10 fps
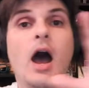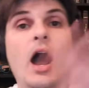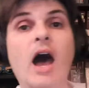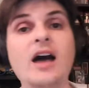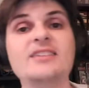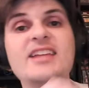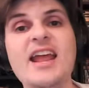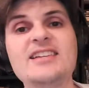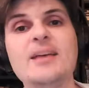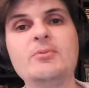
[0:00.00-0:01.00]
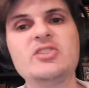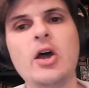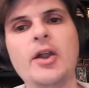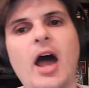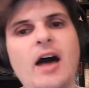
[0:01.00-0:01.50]
On today's
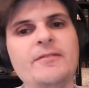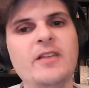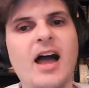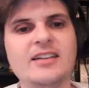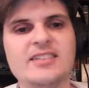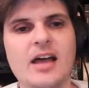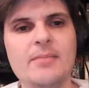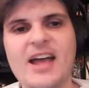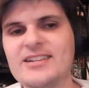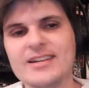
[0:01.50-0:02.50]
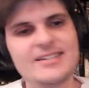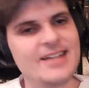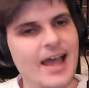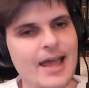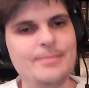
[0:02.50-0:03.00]
episode of Locked On Magic, it's
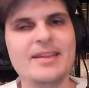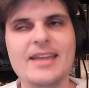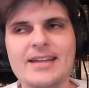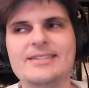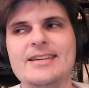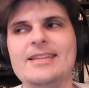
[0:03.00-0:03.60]
time to get to the